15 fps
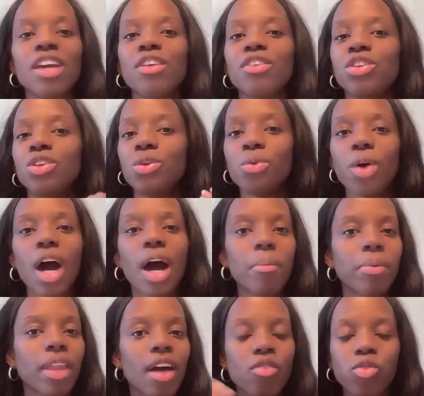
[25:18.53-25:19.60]
You
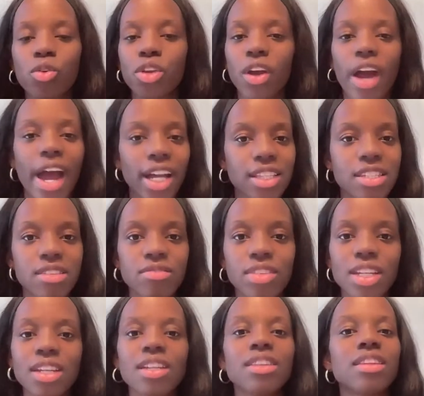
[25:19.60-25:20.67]
up level your
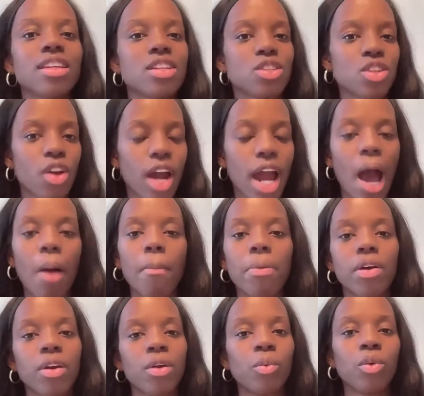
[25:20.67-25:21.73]
activity, then your
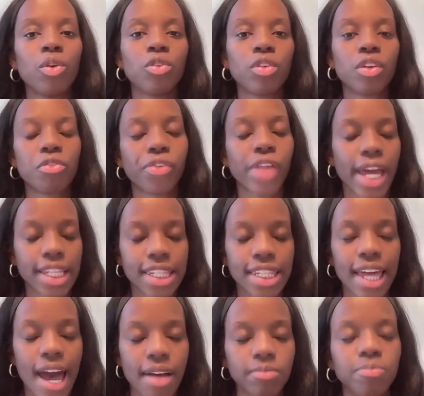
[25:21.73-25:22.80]
output will reflect
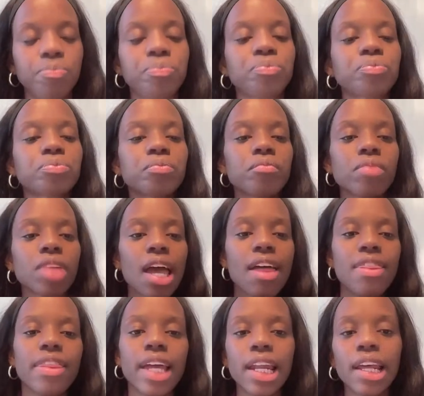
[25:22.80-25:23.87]
that.
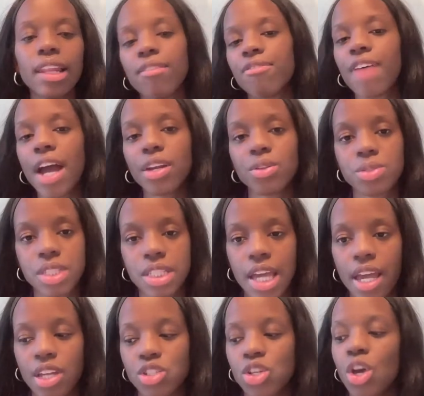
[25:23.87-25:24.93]
And then in the final
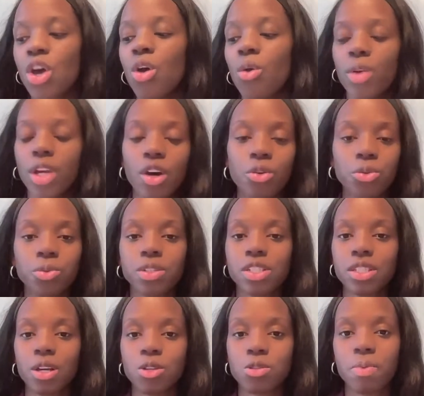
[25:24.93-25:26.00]
stage, we go through the
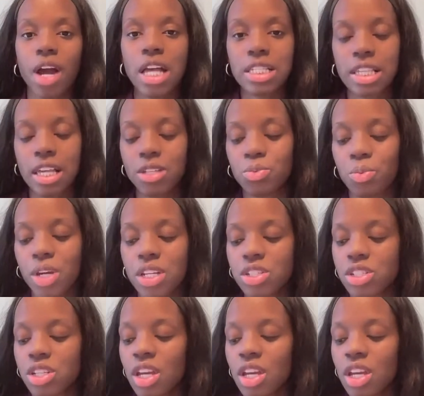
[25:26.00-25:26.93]
sales process, which